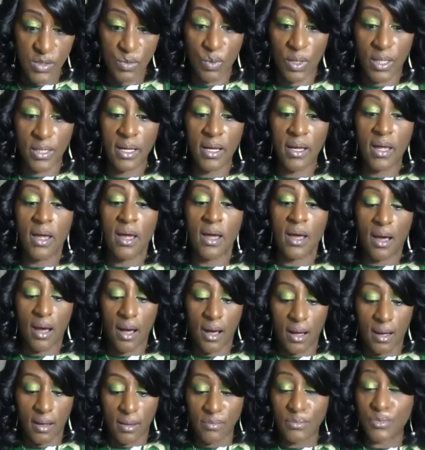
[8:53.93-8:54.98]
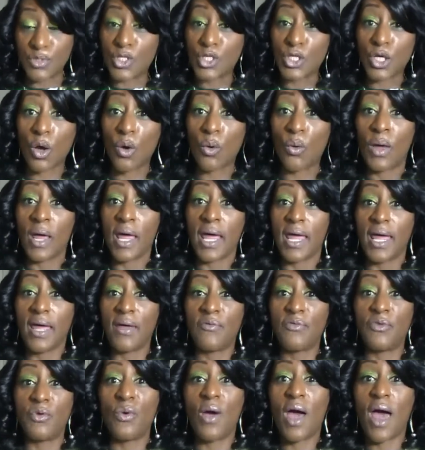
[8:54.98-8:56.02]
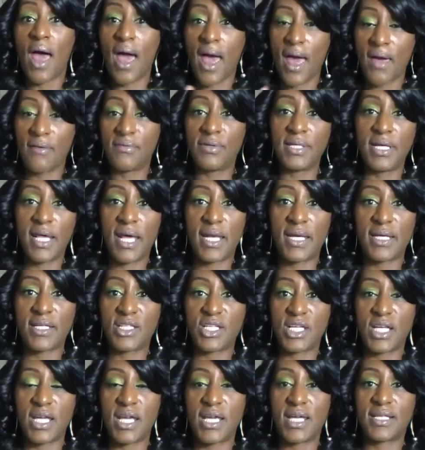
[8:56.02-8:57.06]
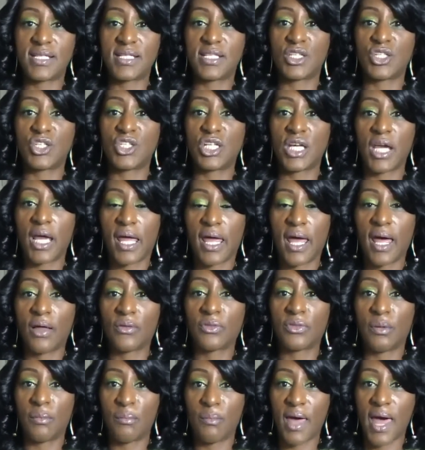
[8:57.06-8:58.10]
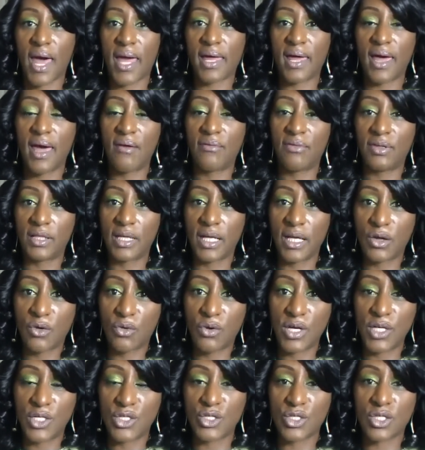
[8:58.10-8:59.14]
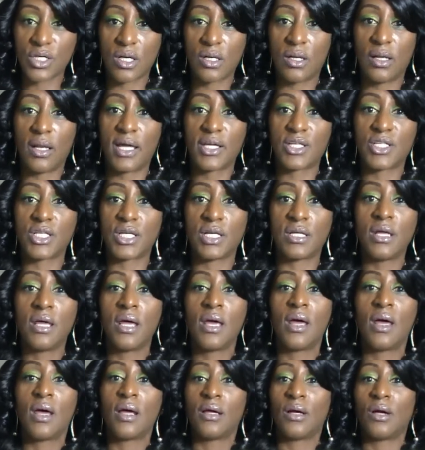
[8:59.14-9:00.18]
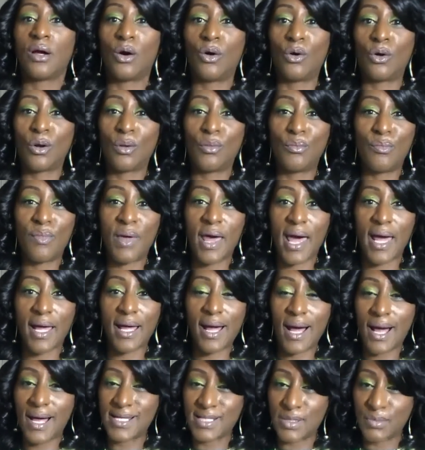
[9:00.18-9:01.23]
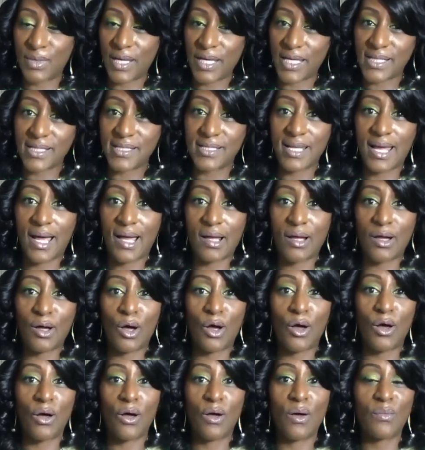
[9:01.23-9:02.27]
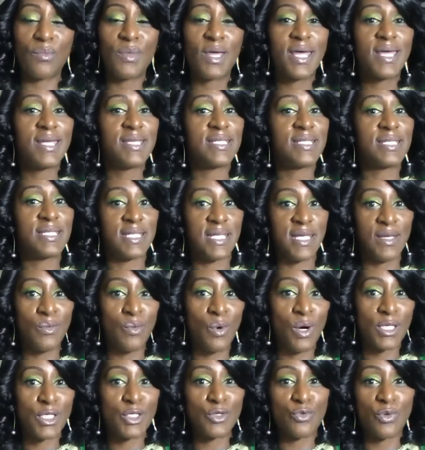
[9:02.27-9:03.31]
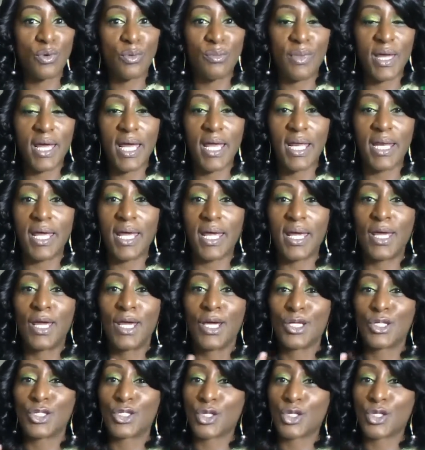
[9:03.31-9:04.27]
one. So if you haven't had a chance to check out the MAC Heavenly Creatures collection, go to maccosmetics.com, see what's remaining,